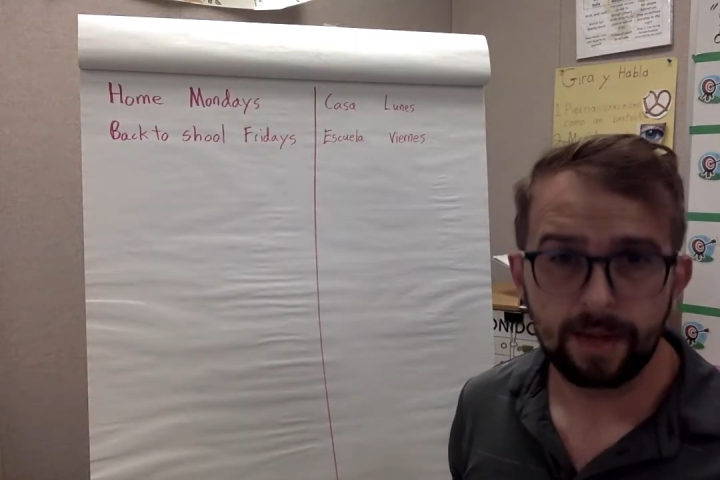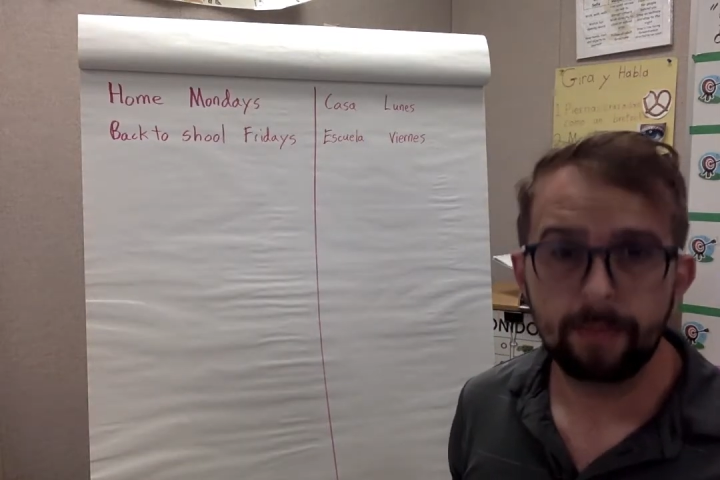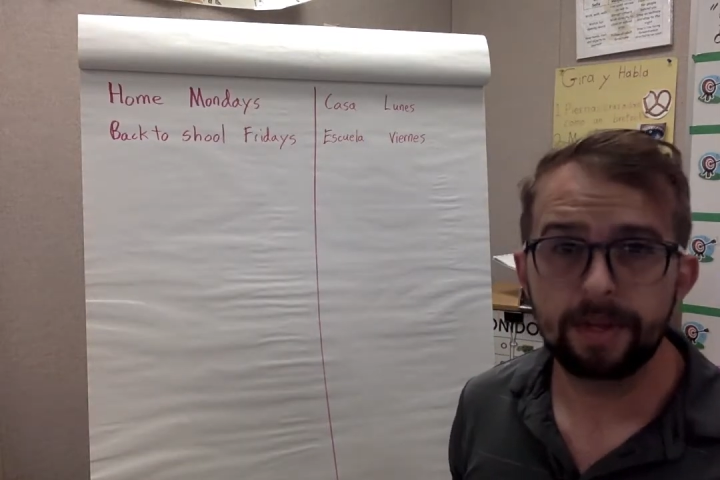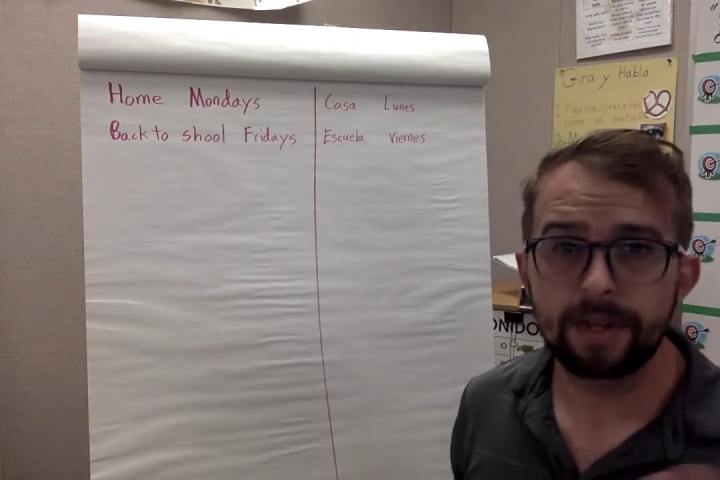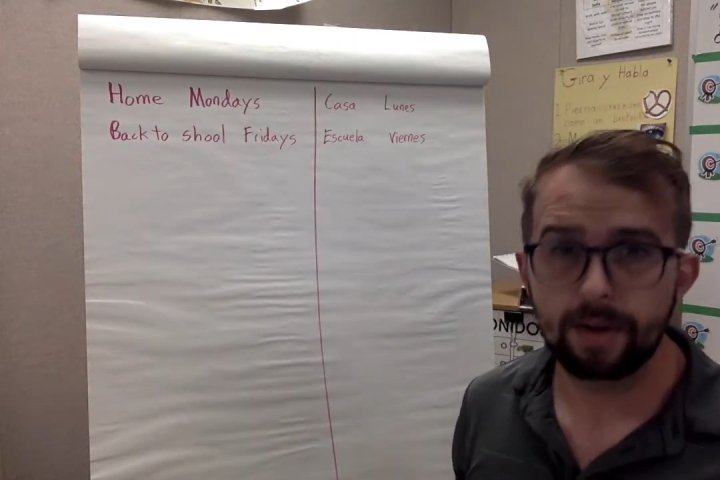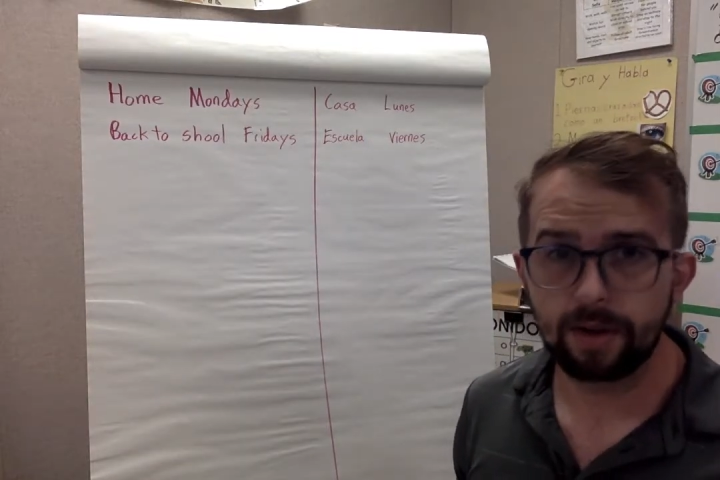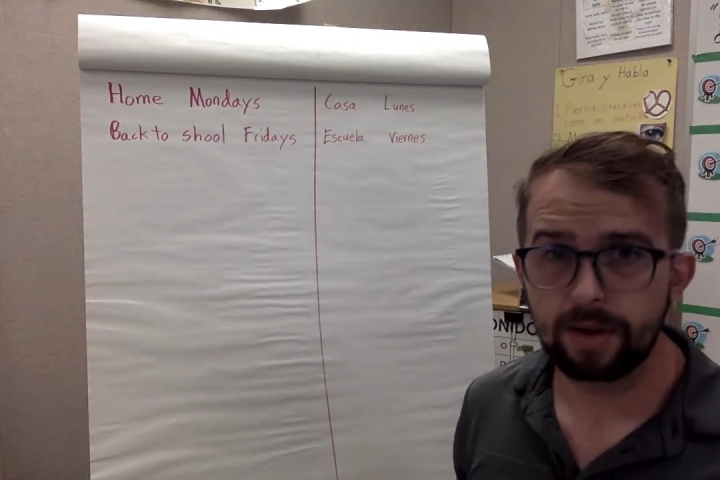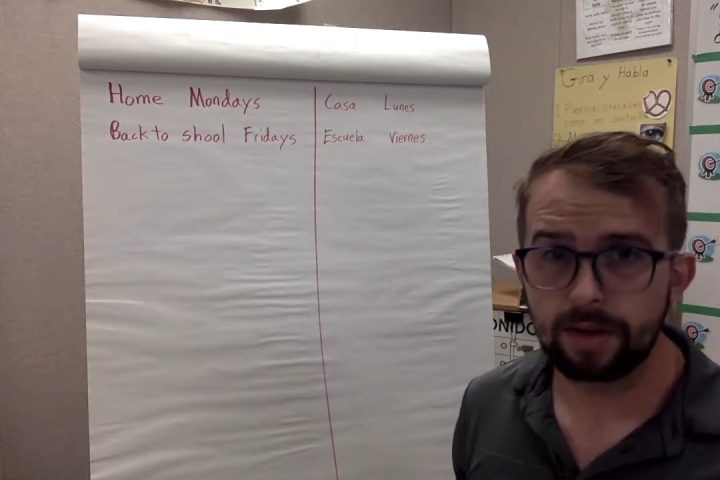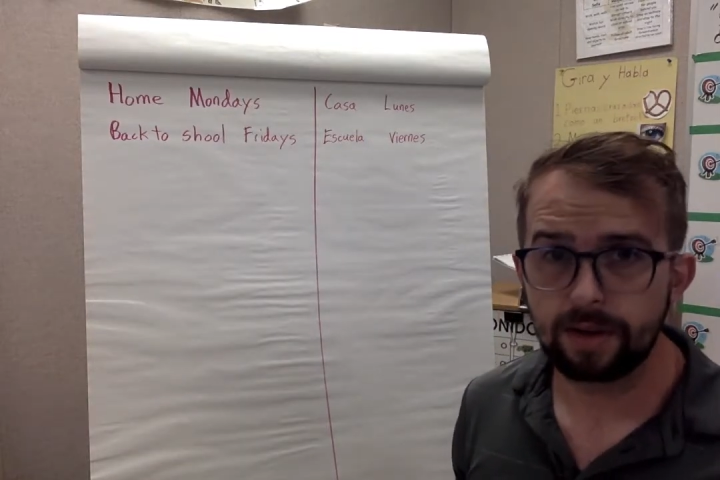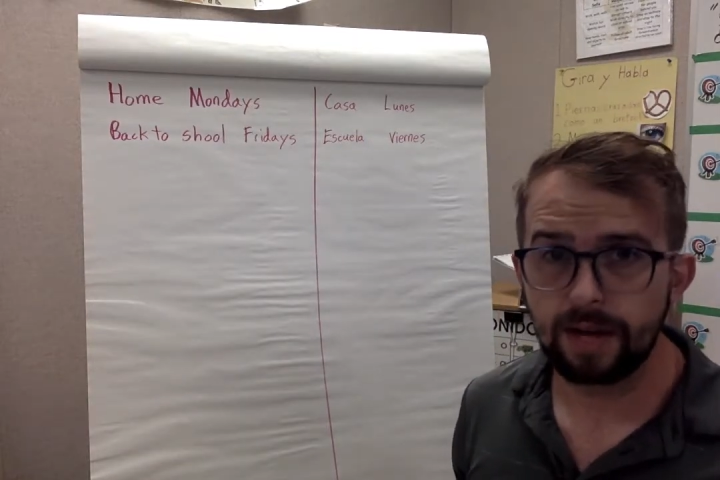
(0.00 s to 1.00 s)
but there
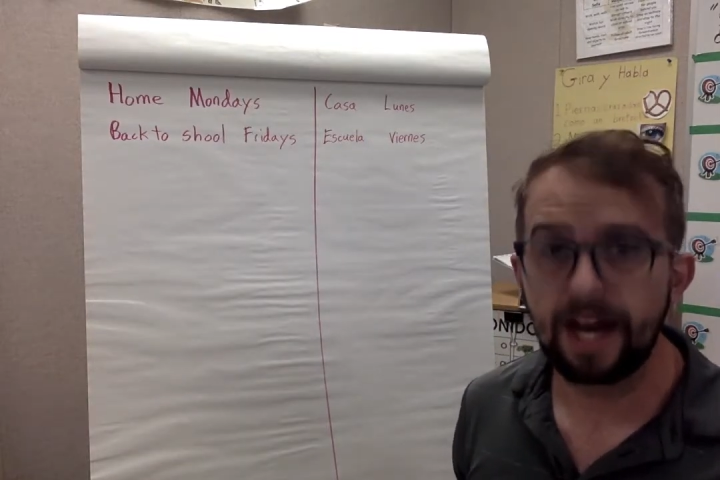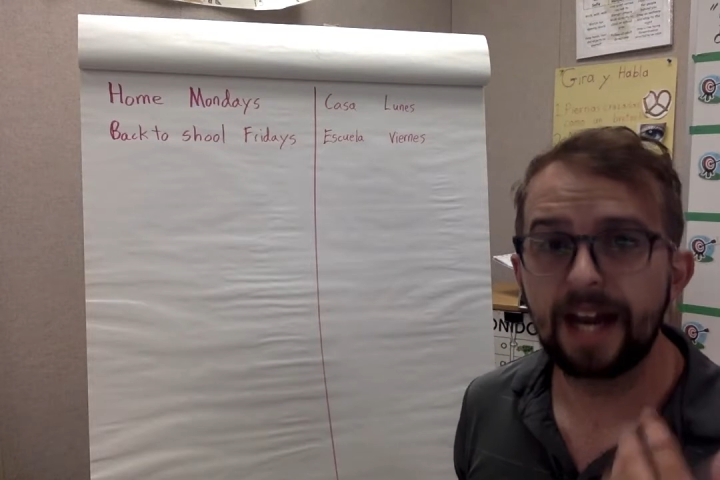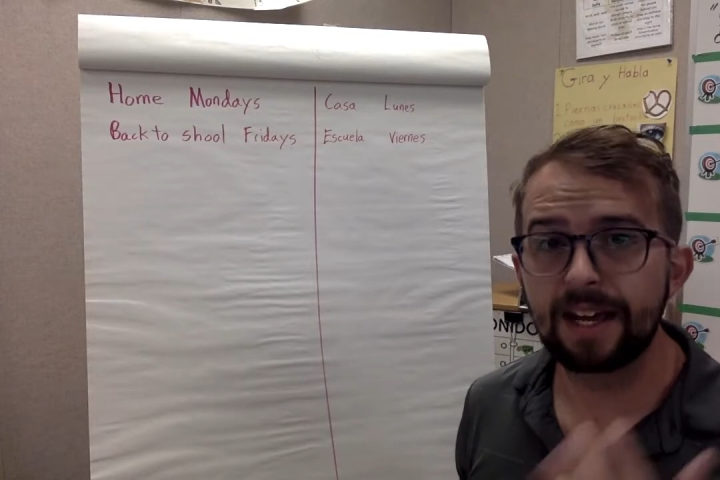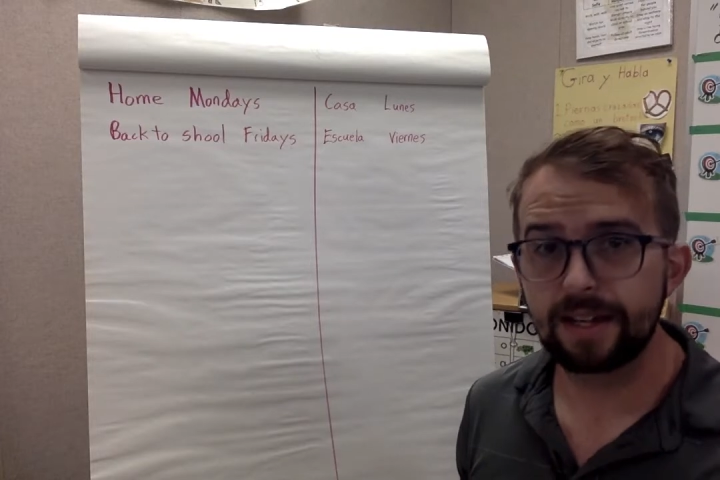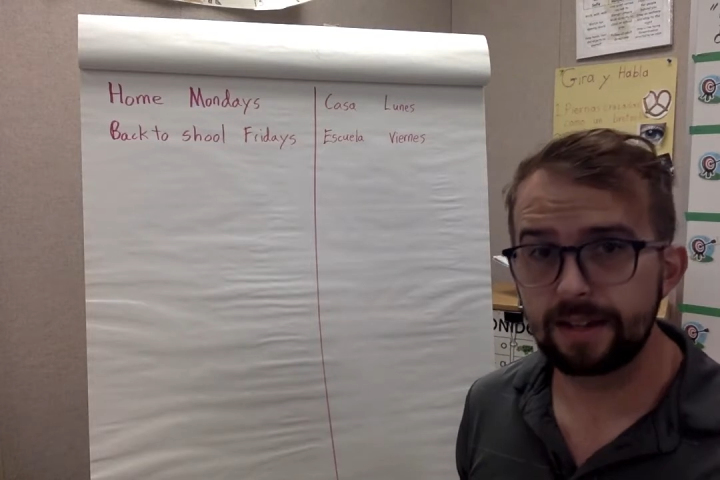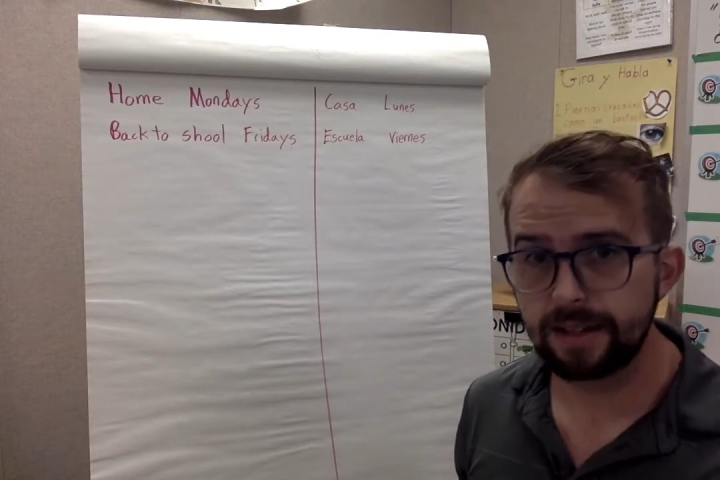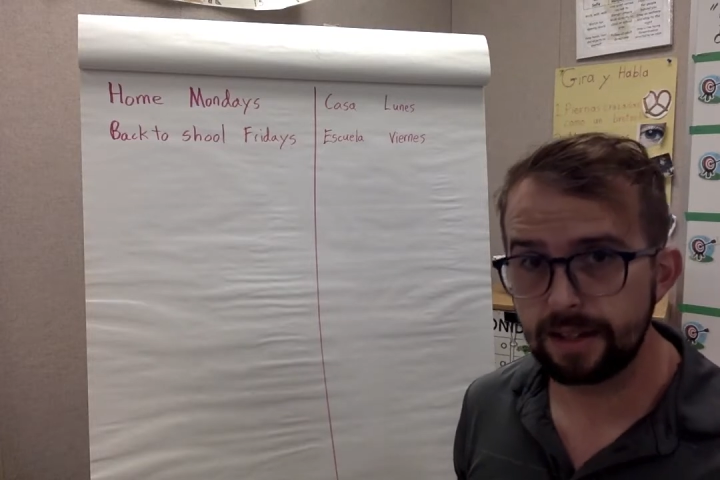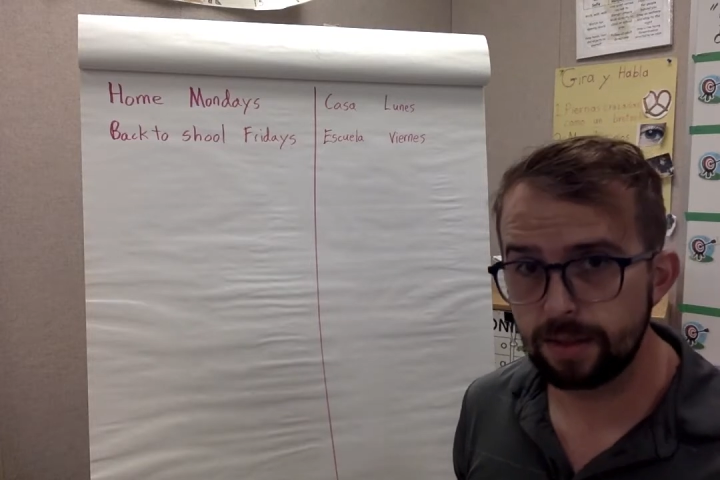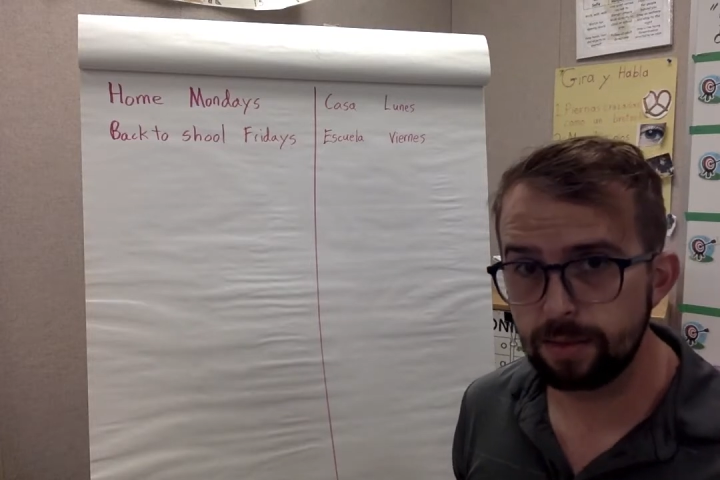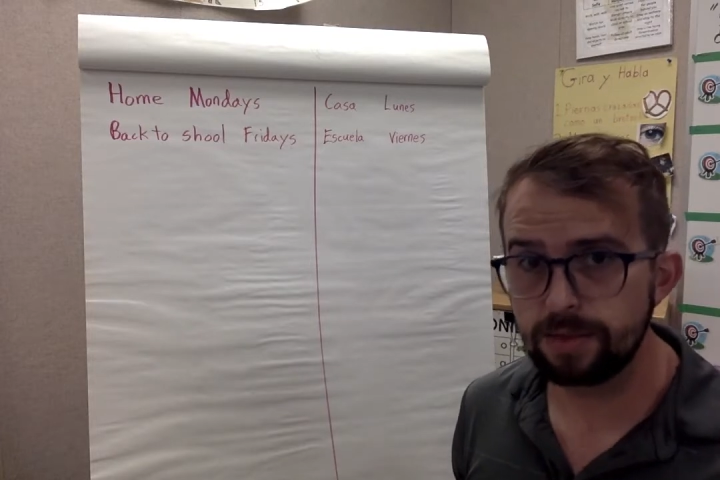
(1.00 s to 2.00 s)
are highly
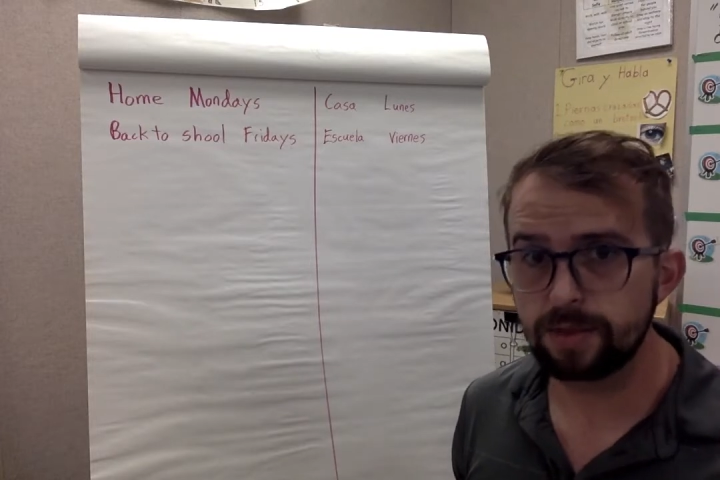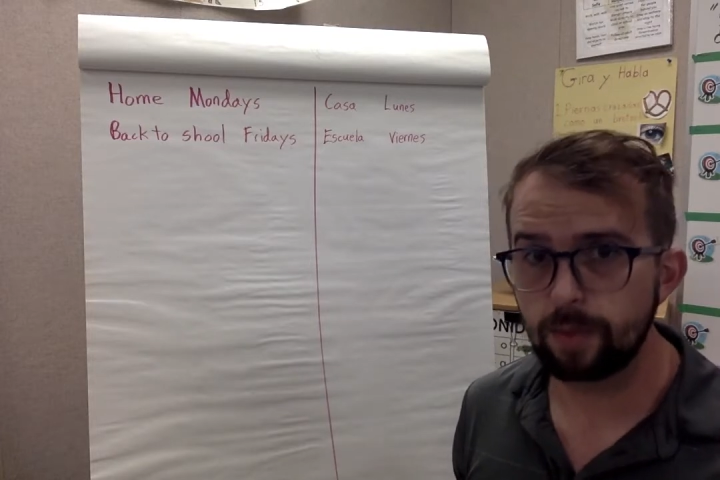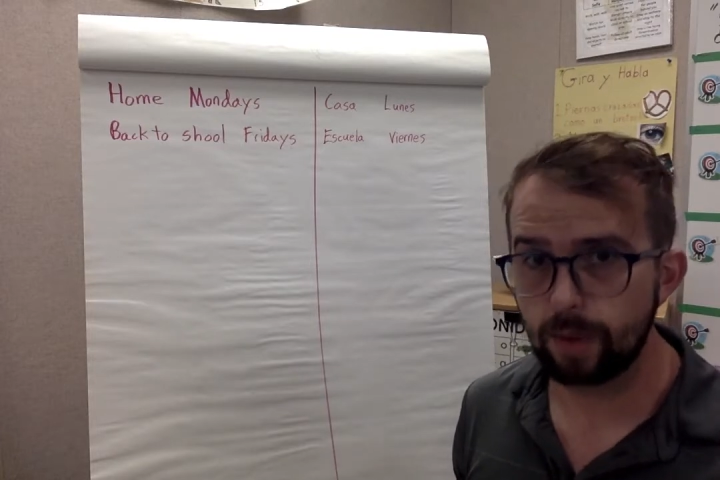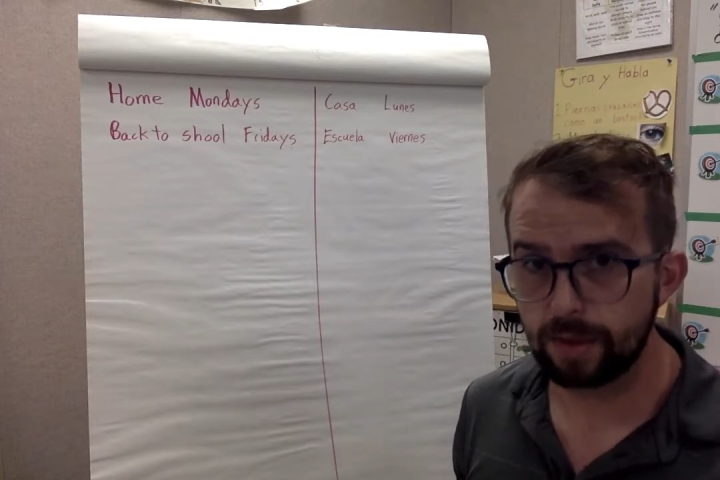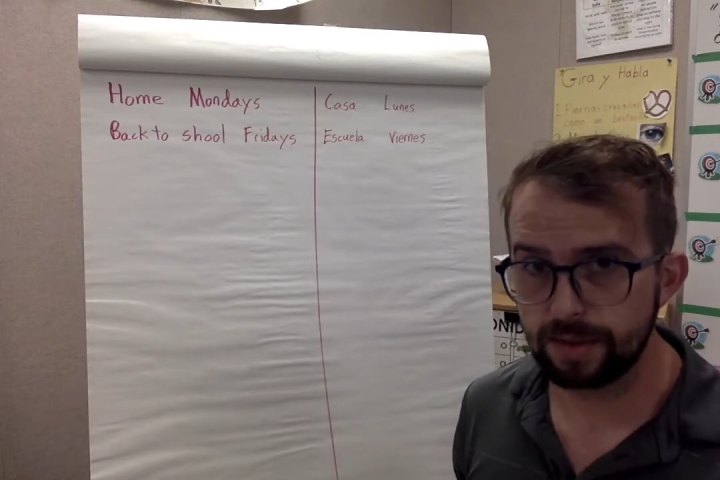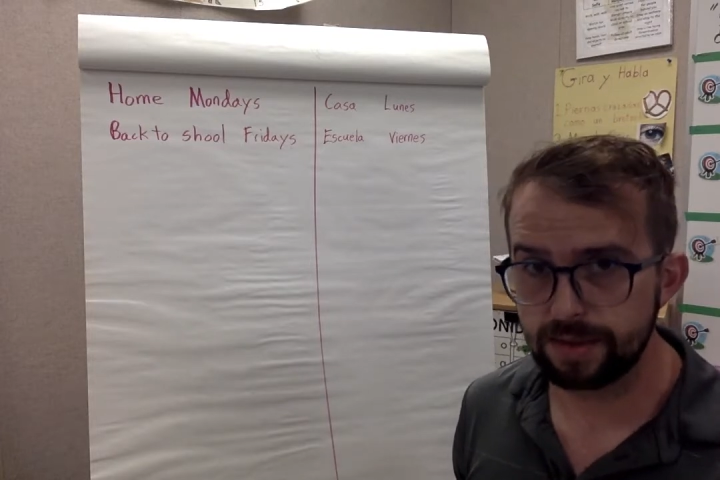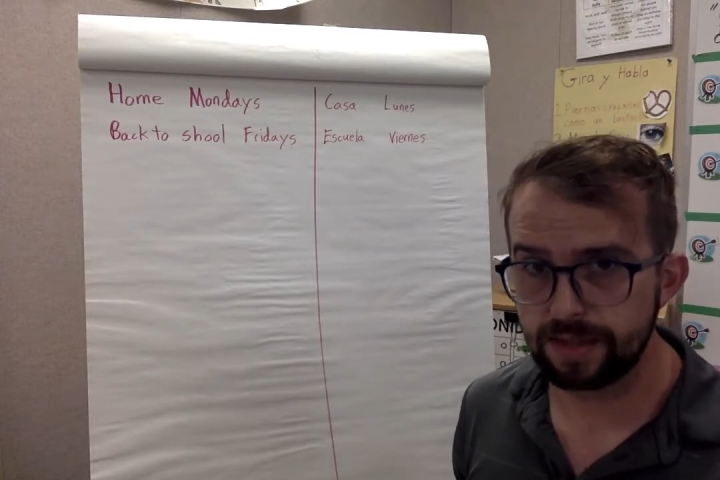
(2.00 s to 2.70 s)
used words,